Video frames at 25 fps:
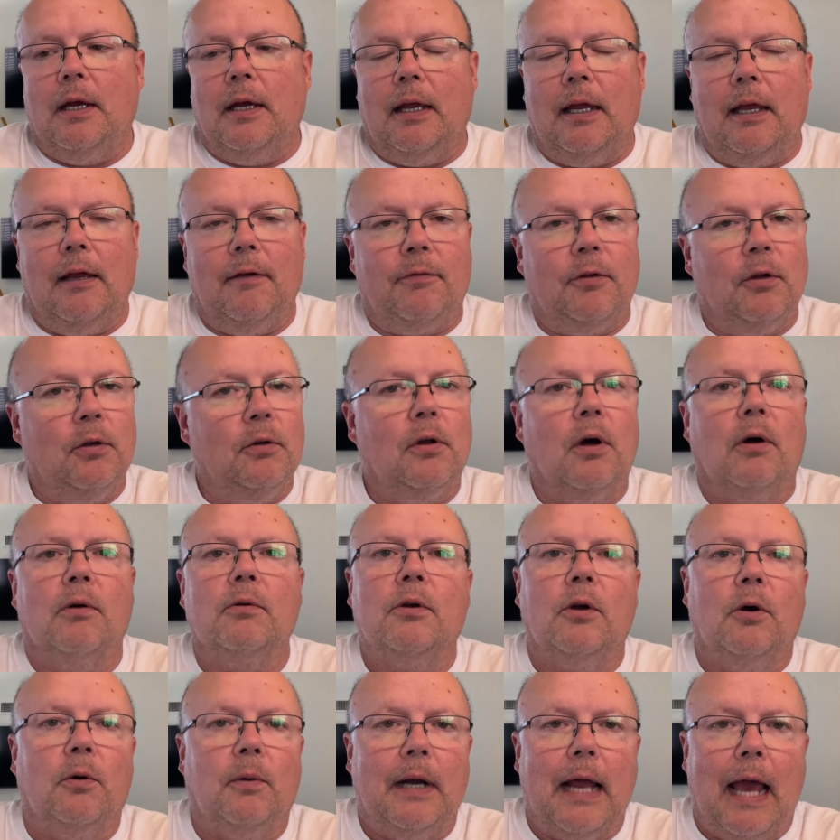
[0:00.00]
if you
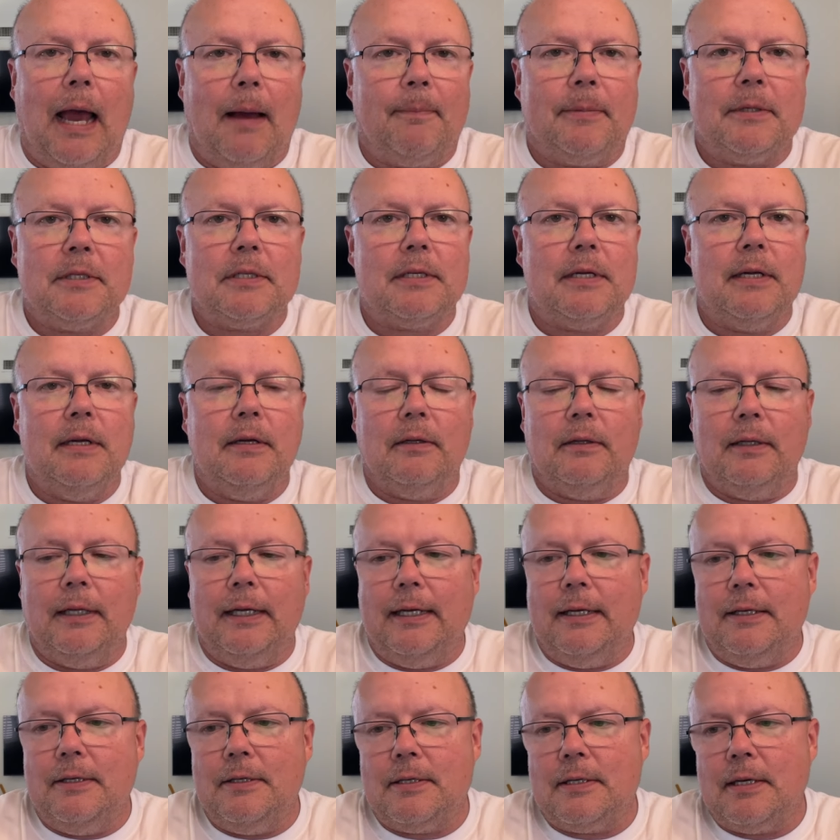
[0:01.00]
don't know what apostille
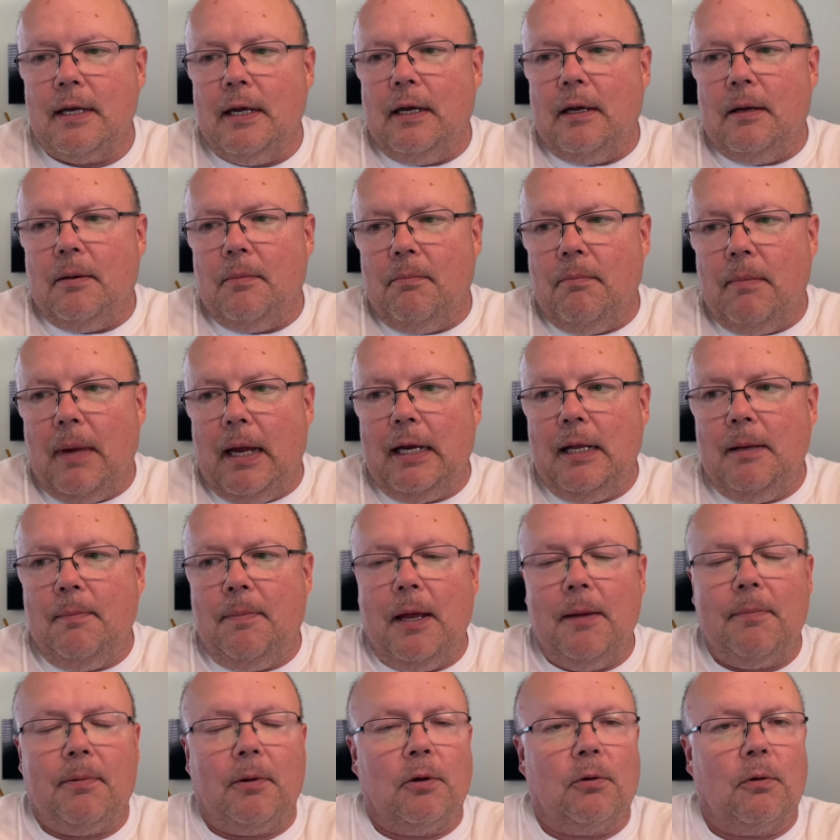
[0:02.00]
is, many
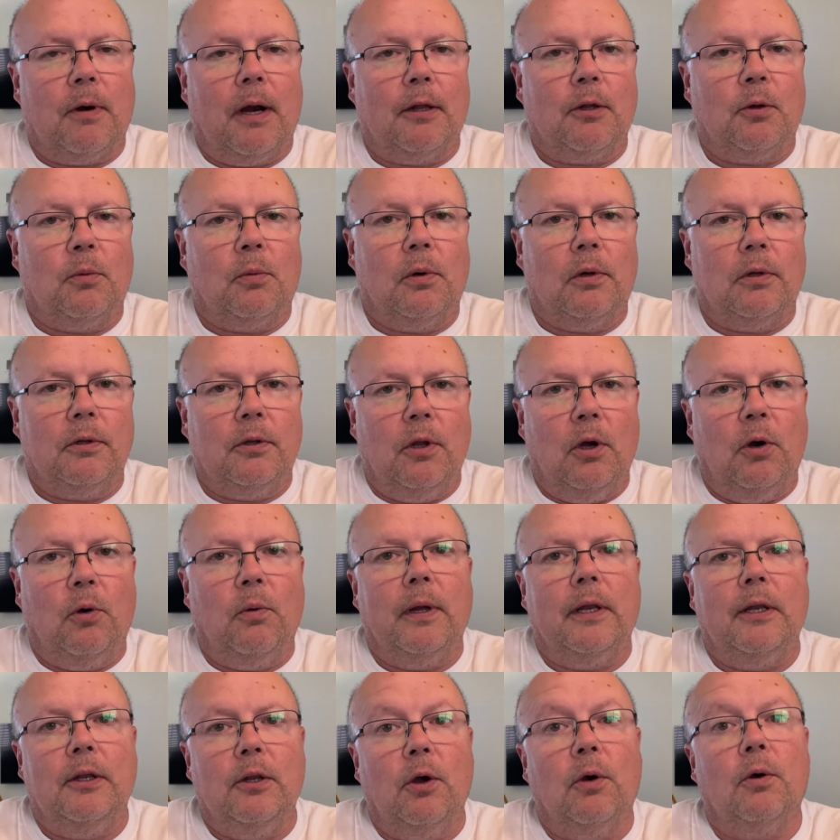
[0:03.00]
people around the world know
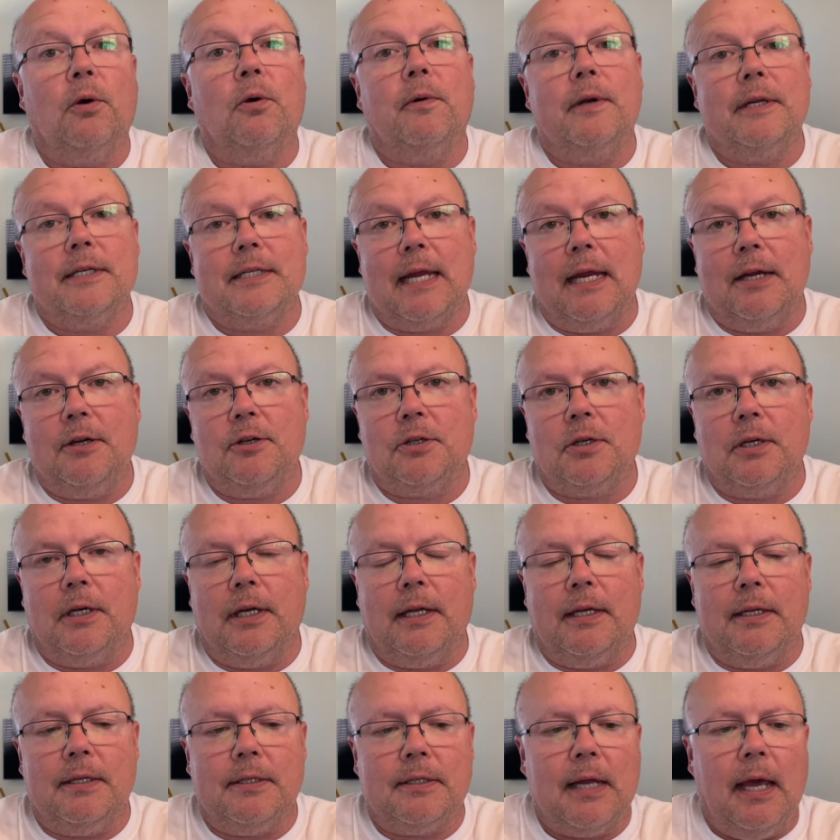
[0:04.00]
what notarization
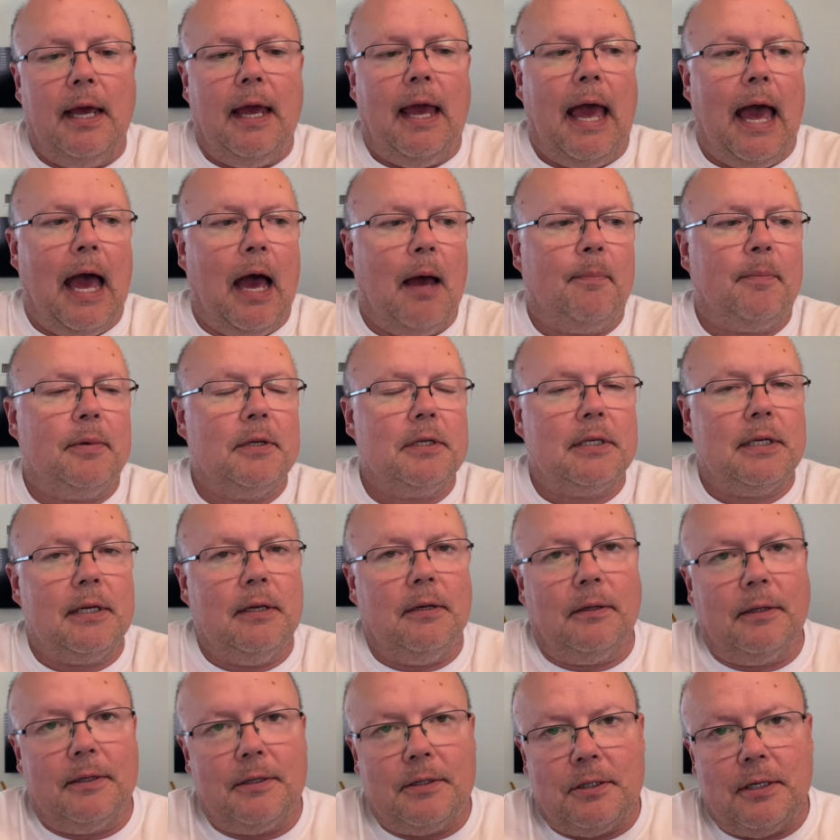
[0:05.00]
is.
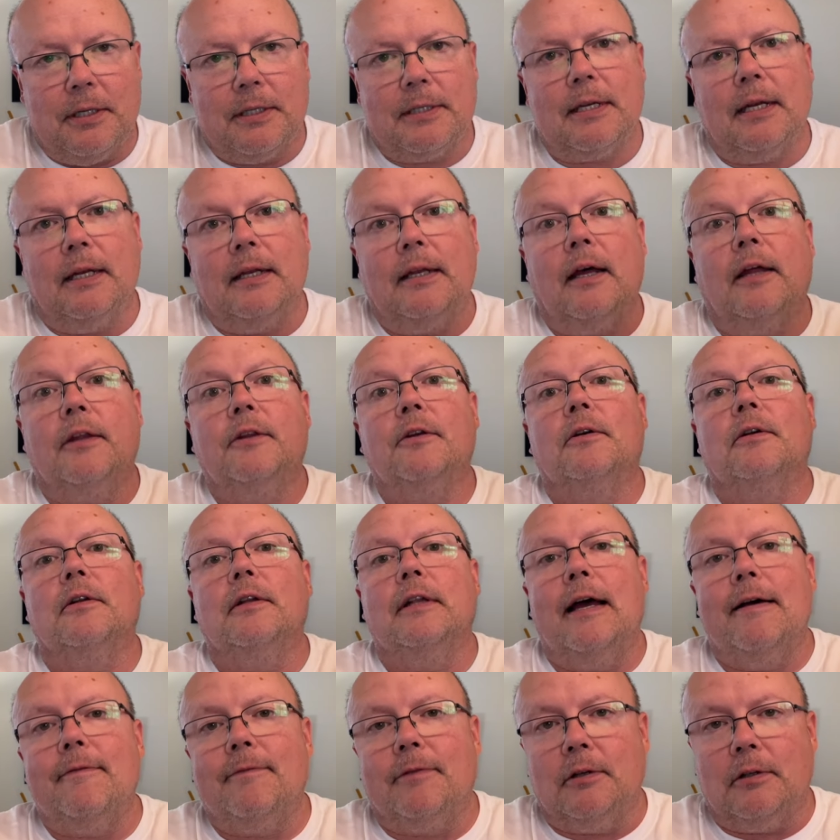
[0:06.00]
Apostille is just another
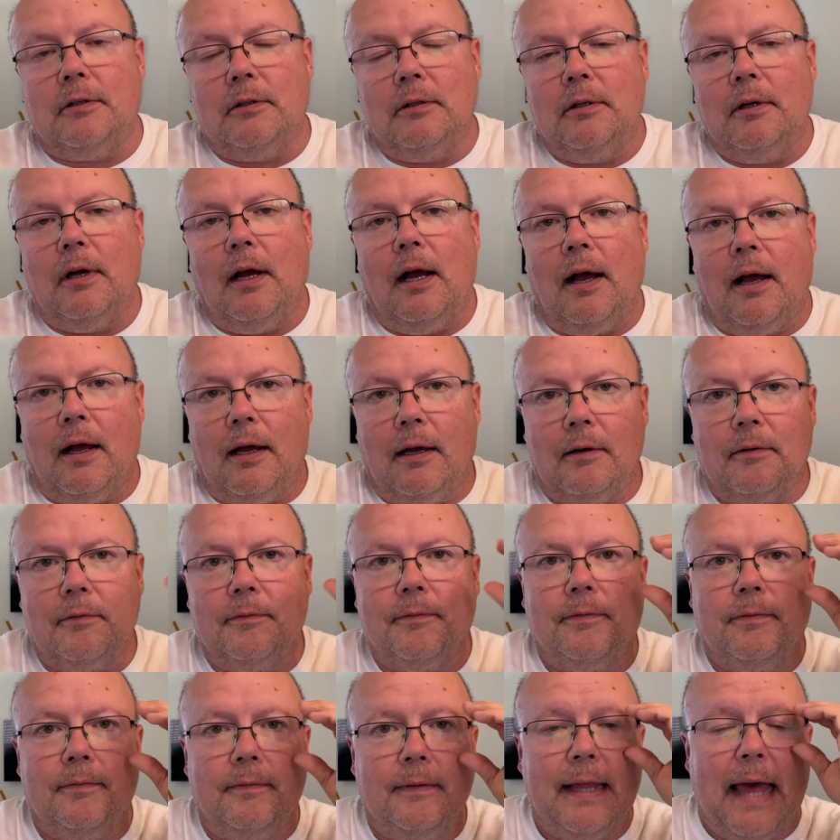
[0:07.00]
level
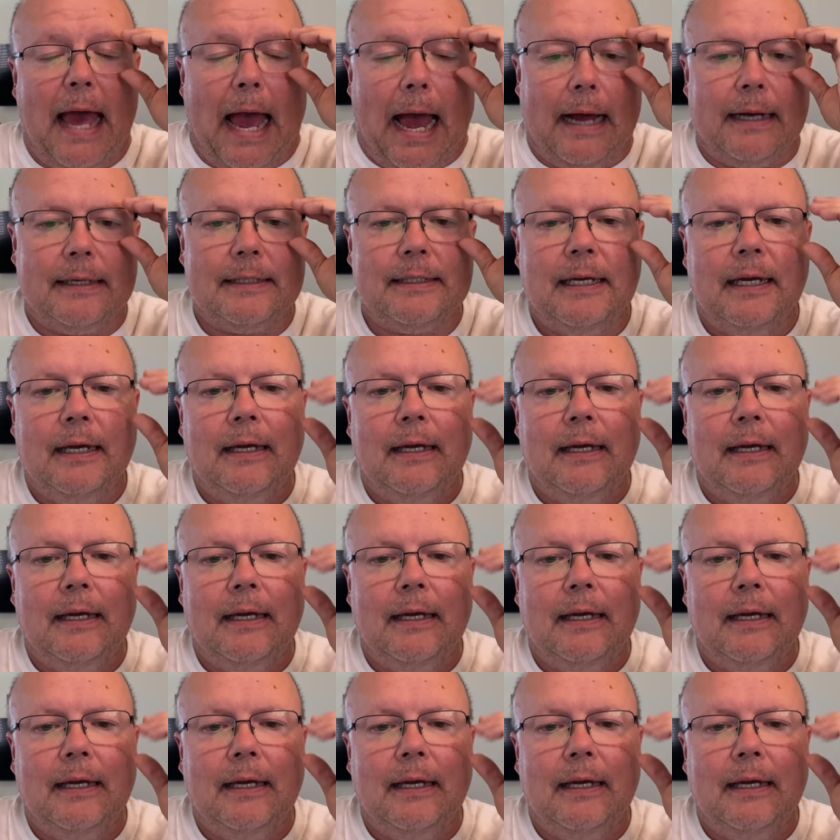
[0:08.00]
of that.